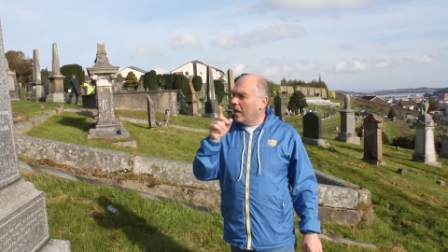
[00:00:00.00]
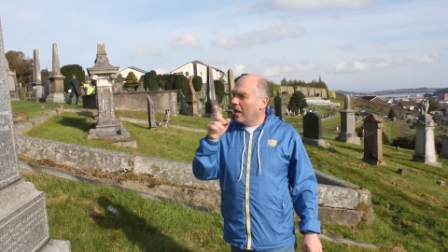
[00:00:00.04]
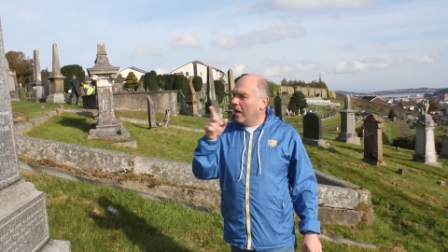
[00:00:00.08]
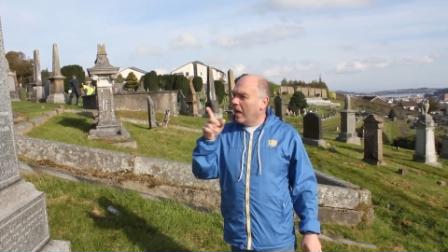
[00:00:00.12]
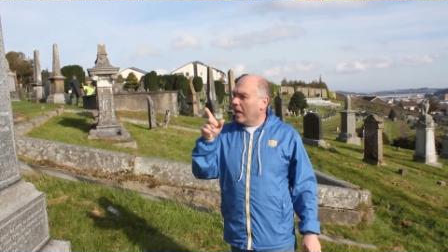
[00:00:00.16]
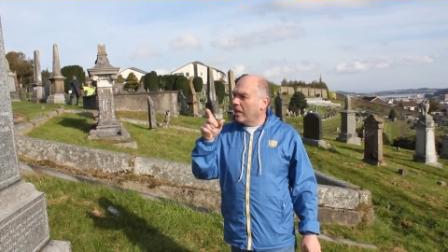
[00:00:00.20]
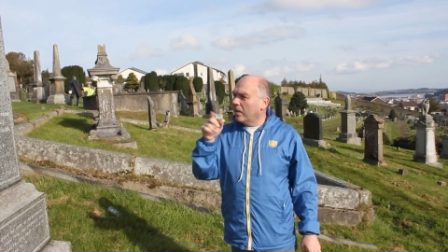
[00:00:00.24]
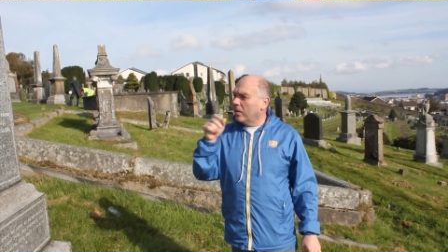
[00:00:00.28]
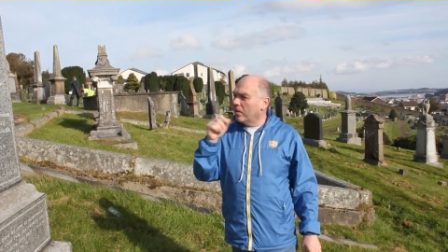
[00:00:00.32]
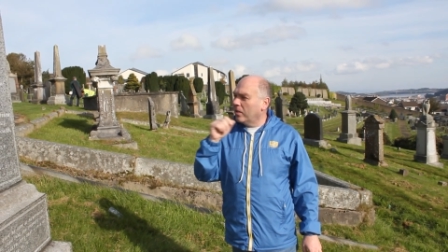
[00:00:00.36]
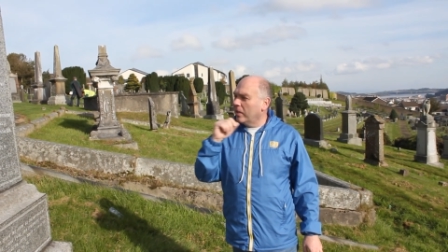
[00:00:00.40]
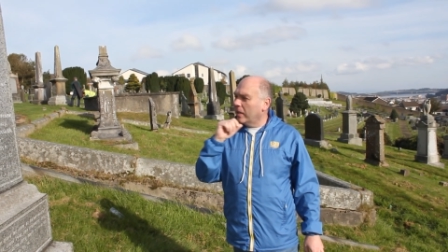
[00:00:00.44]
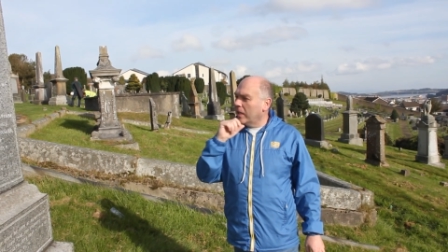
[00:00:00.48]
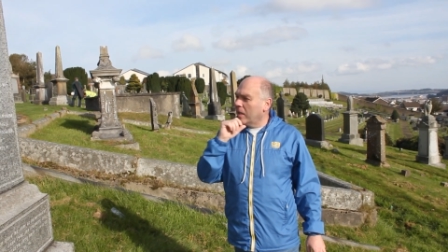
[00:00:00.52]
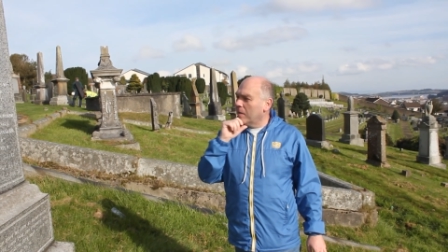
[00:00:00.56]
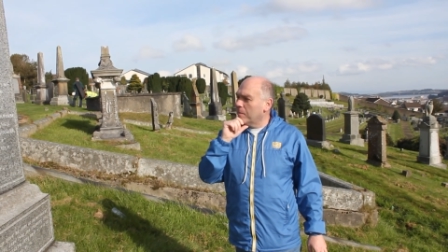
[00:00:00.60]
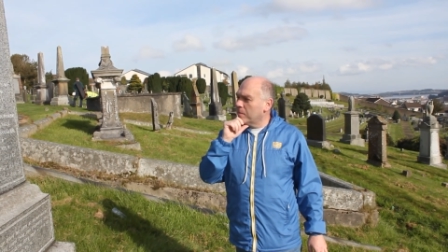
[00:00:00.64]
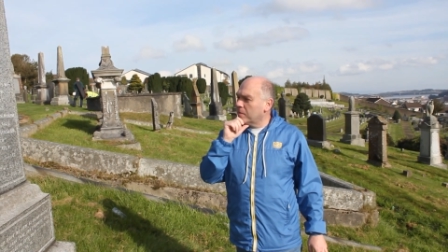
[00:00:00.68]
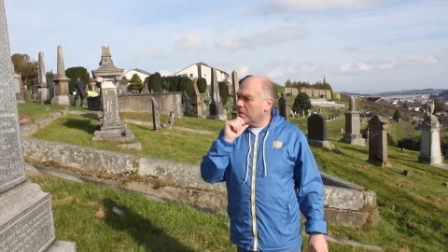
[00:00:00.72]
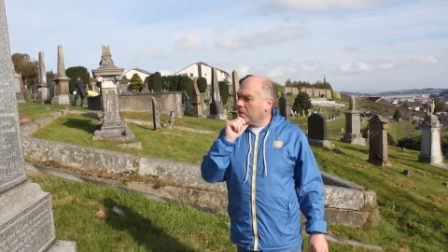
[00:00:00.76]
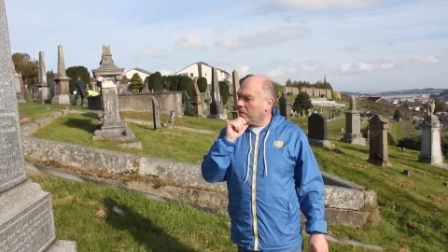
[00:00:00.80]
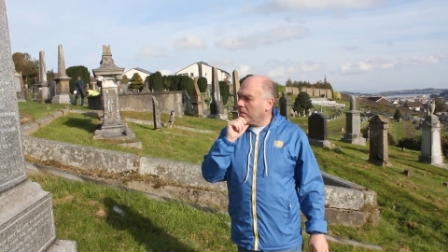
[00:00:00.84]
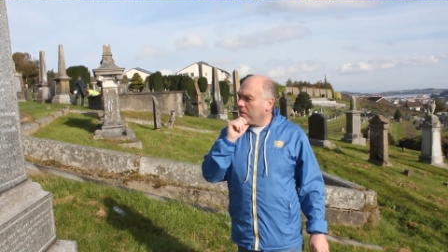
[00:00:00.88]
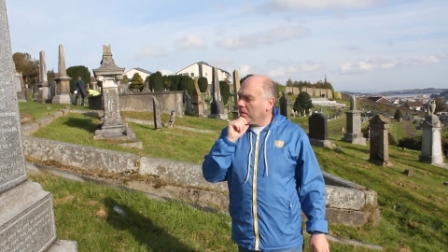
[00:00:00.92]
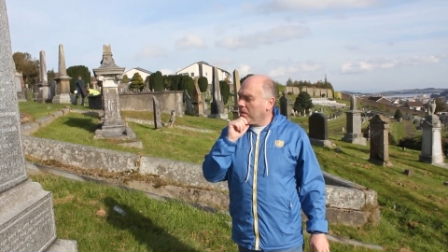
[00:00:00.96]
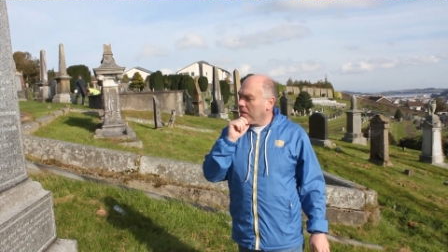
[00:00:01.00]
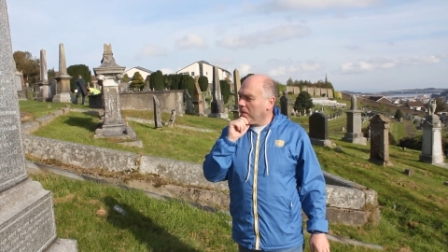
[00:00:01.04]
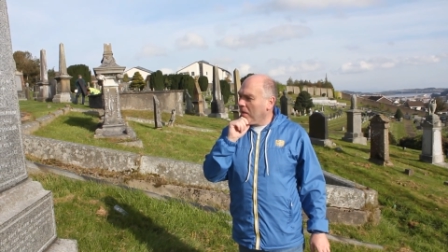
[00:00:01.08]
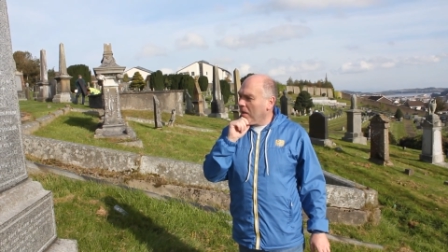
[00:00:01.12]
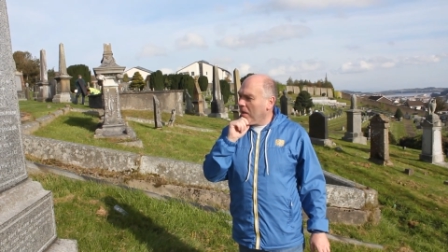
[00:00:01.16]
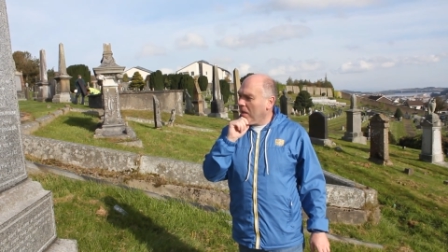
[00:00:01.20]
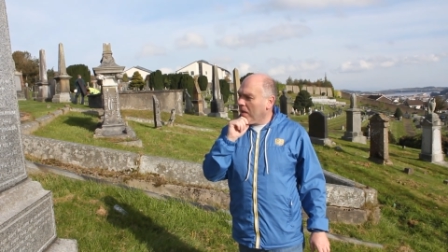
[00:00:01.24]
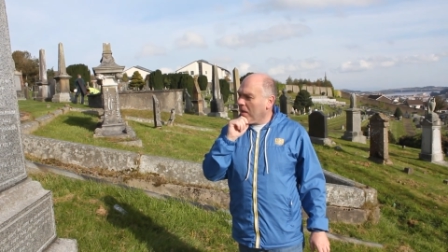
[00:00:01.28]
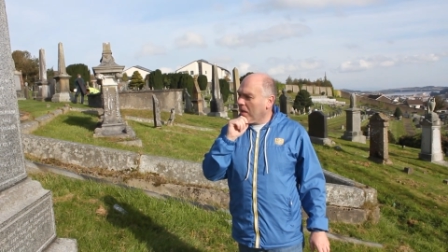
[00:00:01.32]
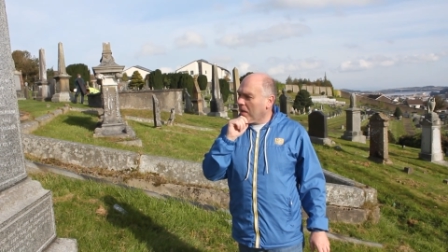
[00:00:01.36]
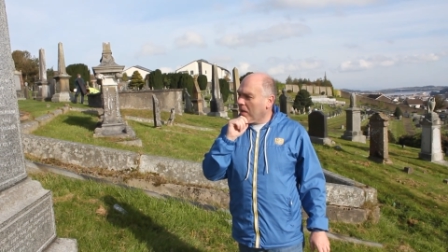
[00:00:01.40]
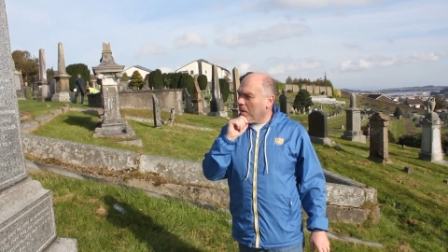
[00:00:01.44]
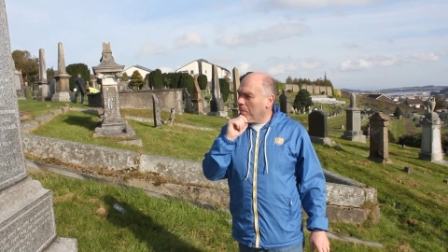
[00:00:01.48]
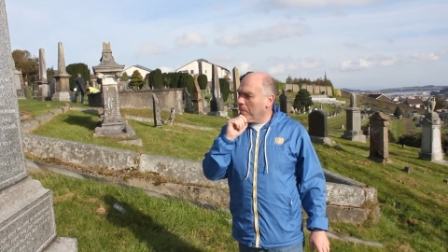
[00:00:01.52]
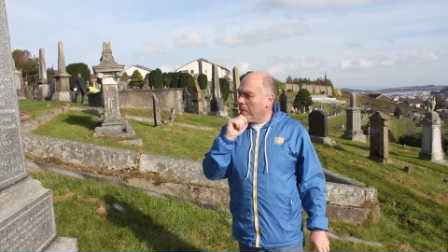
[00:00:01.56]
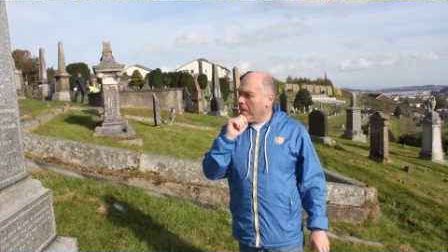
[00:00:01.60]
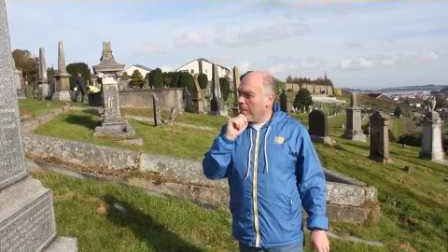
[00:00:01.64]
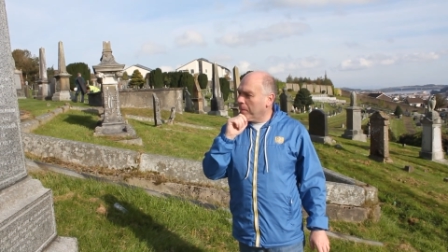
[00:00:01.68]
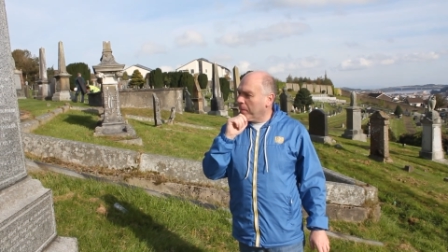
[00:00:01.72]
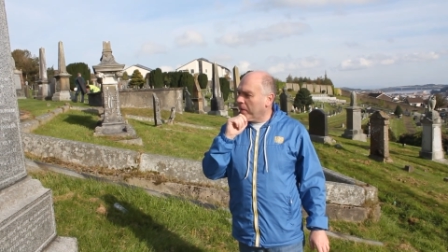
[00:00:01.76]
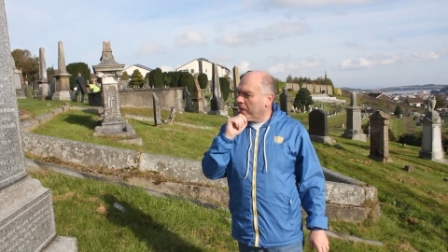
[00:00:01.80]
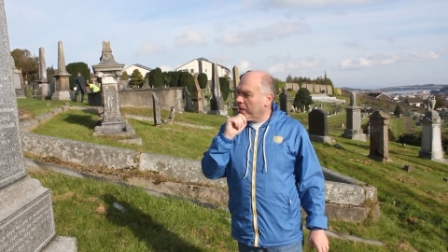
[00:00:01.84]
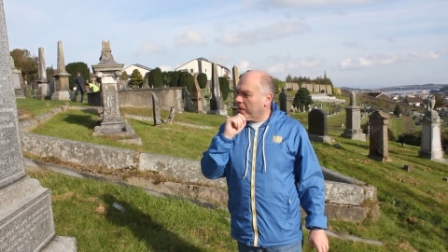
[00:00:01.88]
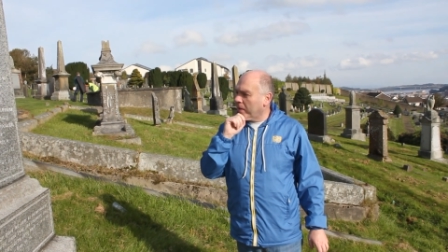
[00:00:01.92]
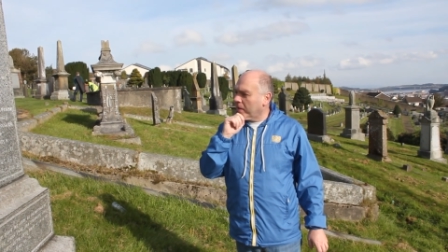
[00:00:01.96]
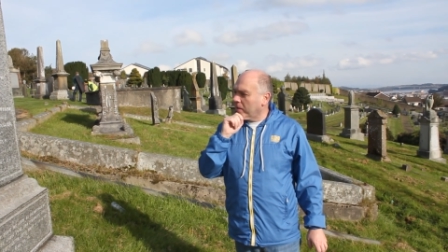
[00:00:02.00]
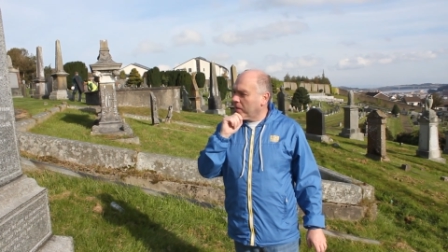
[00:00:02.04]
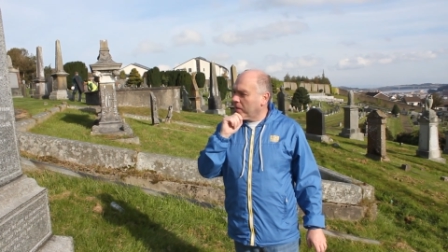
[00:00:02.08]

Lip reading: and their names are commemorated